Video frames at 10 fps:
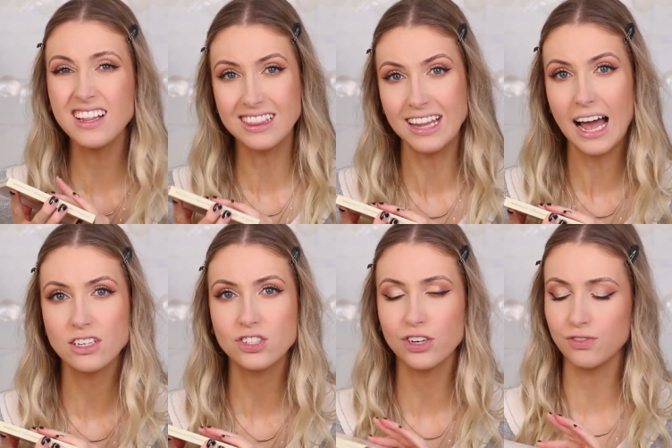think
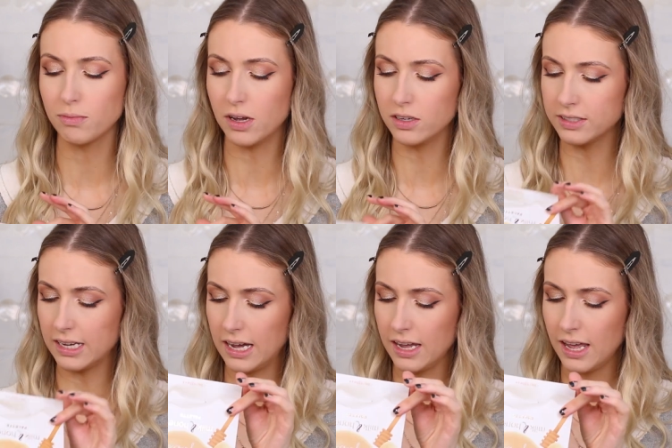last year from
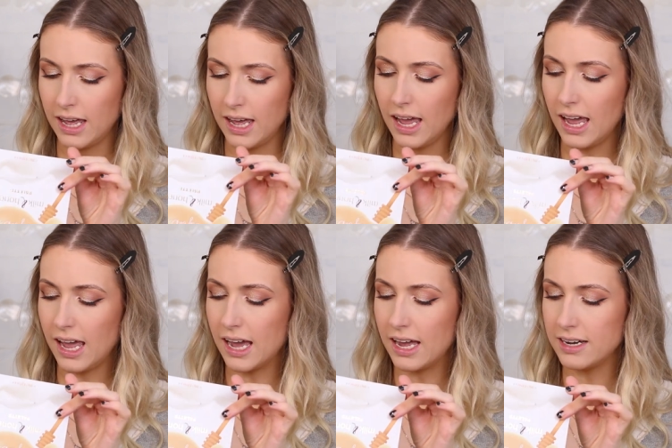Ulta,
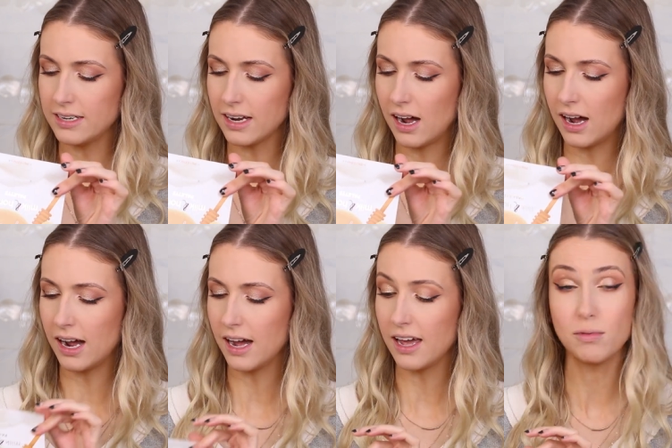and
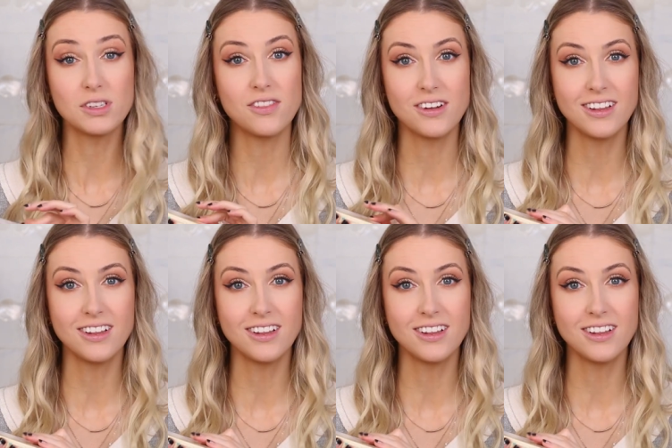it was on their